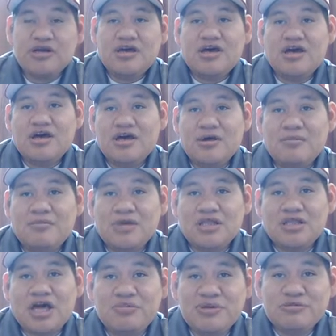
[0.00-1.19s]
A
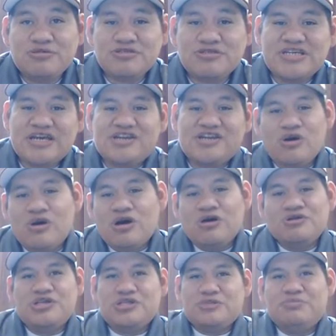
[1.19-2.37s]
lot of people were saying, no, oh,
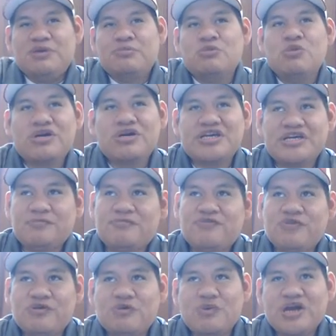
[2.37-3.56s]
people won't get them
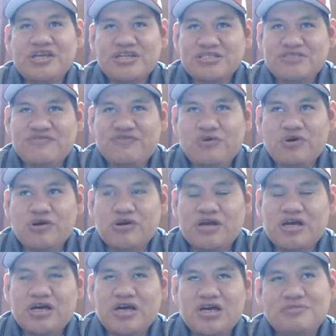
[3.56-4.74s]
for weddings
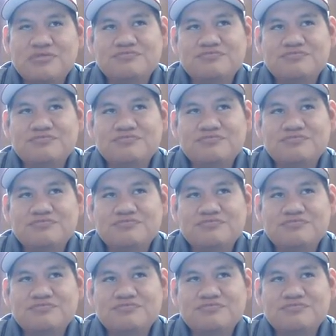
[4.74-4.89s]
for